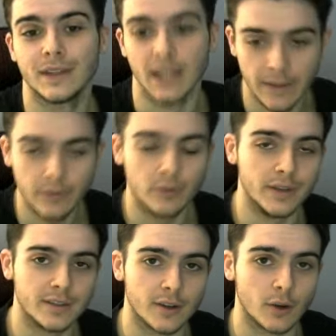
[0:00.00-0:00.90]
If you
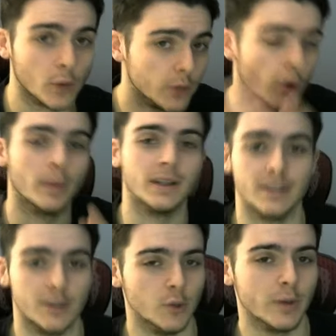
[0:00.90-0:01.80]
V-Star, what are you hoping to
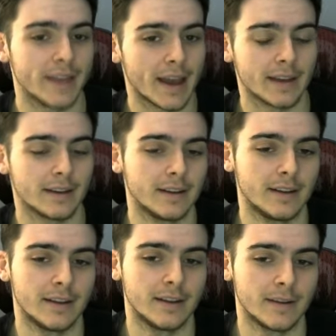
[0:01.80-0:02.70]
do with that?
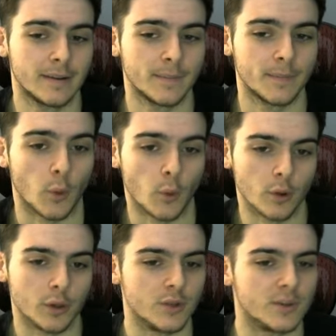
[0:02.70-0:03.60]
Or
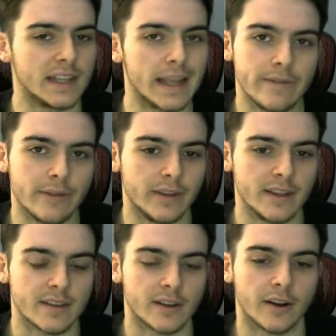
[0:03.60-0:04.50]
do you save the
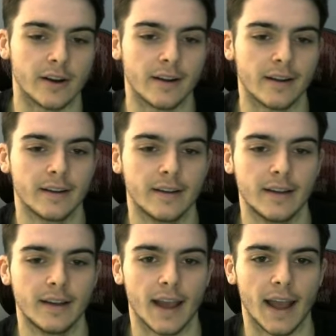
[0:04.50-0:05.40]
V-Star
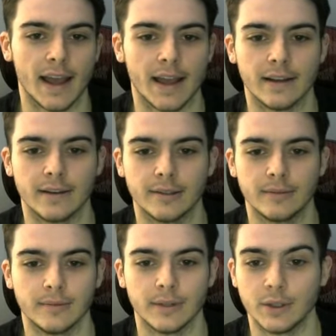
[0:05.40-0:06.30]
and
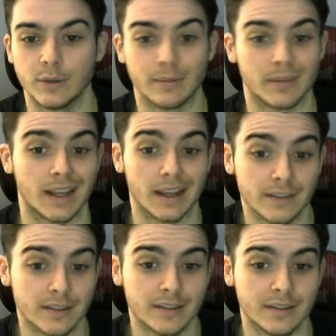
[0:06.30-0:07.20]
do something
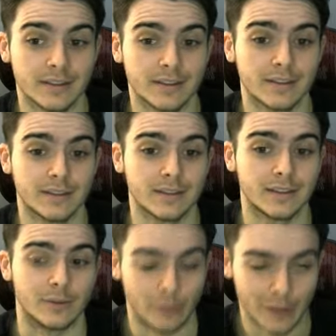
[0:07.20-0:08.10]
else?
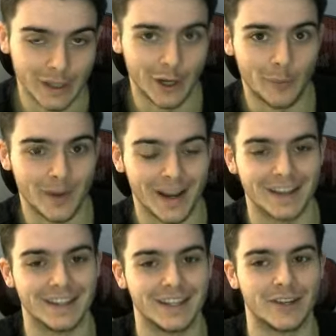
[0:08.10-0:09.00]
Really
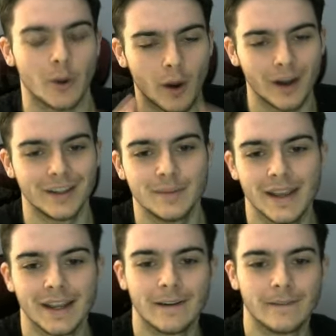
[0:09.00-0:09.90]
open-ended here. I wanted to
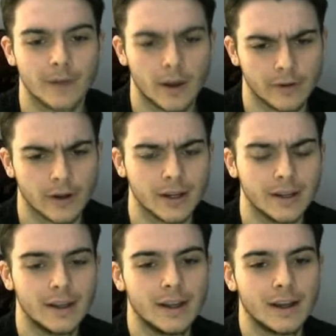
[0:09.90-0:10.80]
make a very
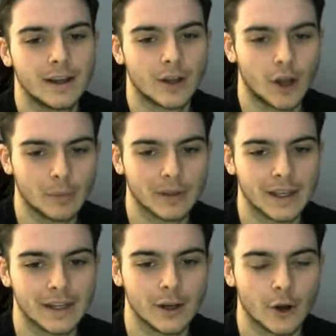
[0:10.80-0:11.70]

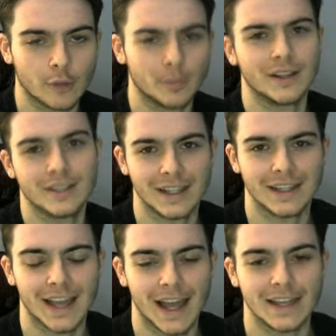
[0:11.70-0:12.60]
complicated, hard puzzle at
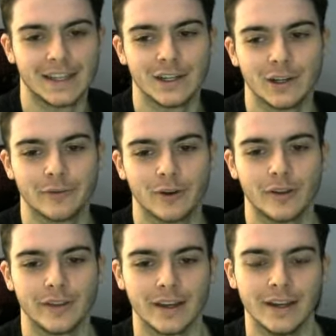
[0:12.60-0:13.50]
the end here for all
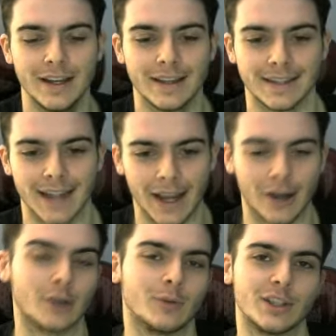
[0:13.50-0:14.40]
the
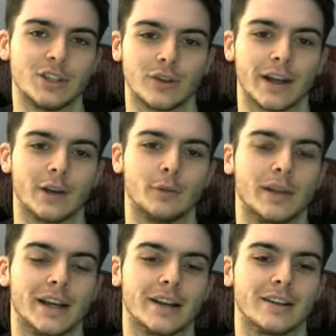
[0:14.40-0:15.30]
die-hard Regidrago
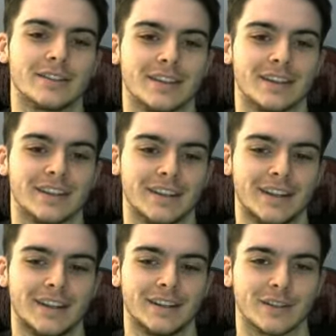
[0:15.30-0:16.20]
players to
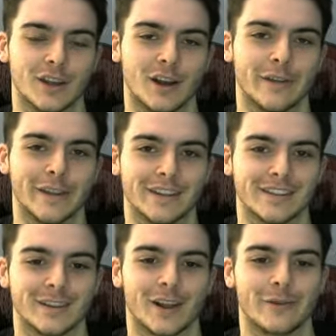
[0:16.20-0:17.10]
solve. I think
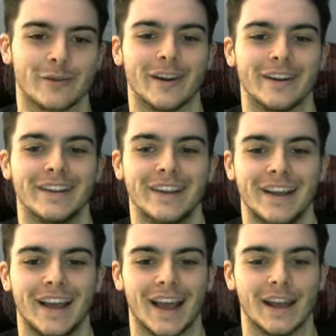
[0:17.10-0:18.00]
it's a lot of fun.
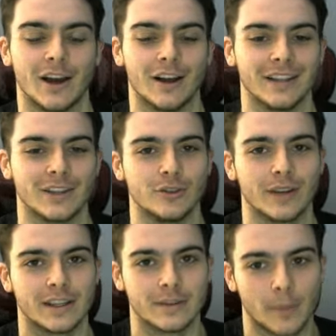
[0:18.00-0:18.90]
And I'll let you
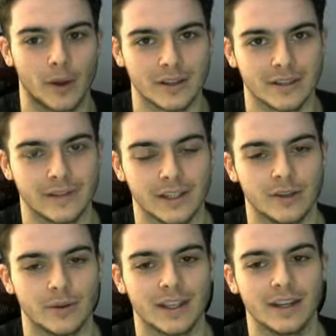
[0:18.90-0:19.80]
guys pause the
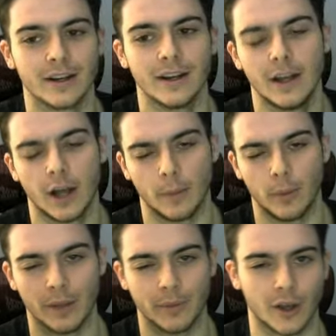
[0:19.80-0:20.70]
video here. I'll
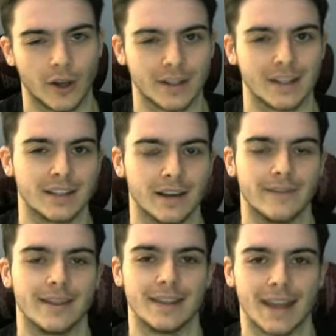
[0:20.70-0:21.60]
pull up the contents of
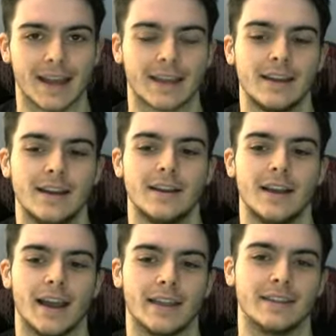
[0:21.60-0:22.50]
the deck
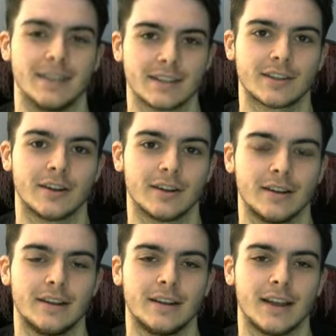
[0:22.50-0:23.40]
and the discard,
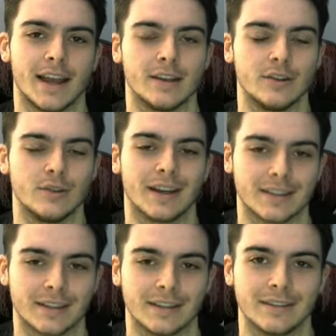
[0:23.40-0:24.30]
and you guys
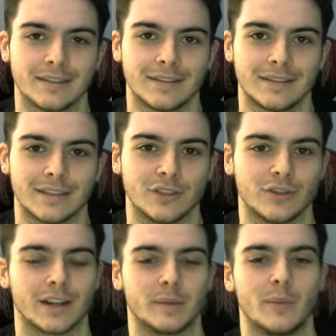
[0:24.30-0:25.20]
can
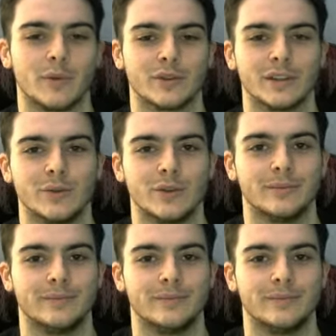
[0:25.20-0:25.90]
try to come up with your solution.